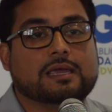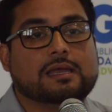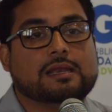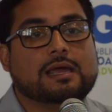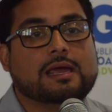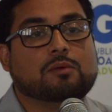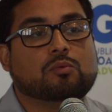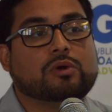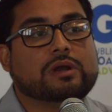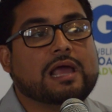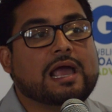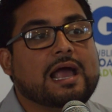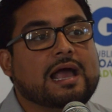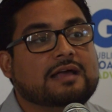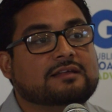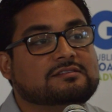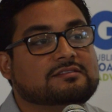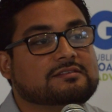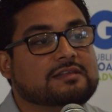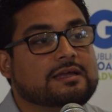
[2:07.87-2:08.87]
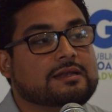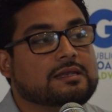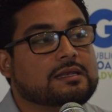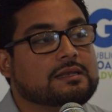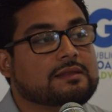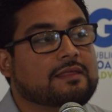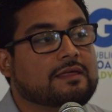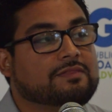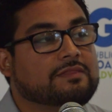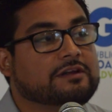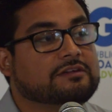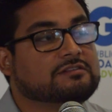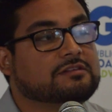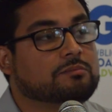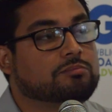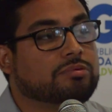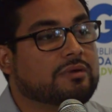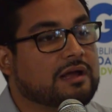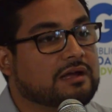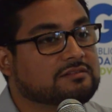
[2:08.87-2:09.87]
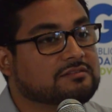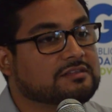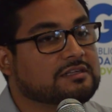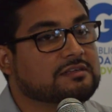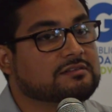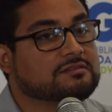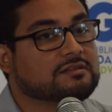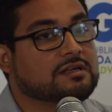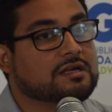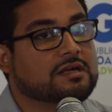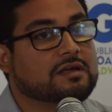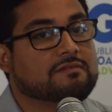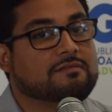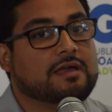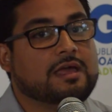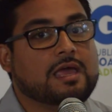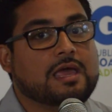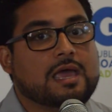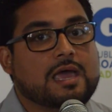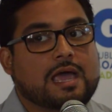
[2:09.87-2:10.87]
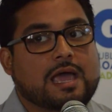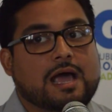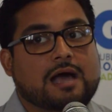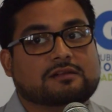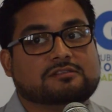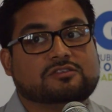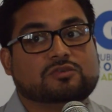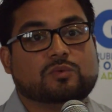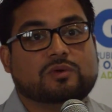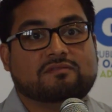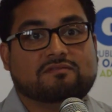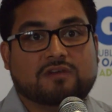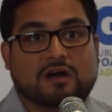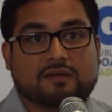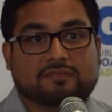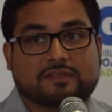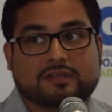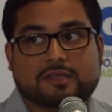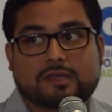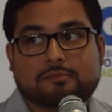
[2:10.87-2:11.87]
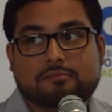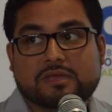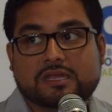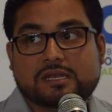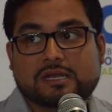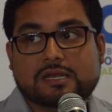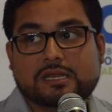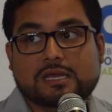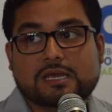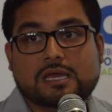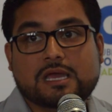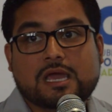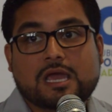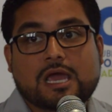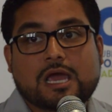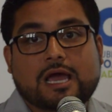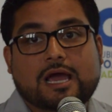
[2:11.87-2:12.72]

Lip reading: and I would ask that there's a process of how to involve the community.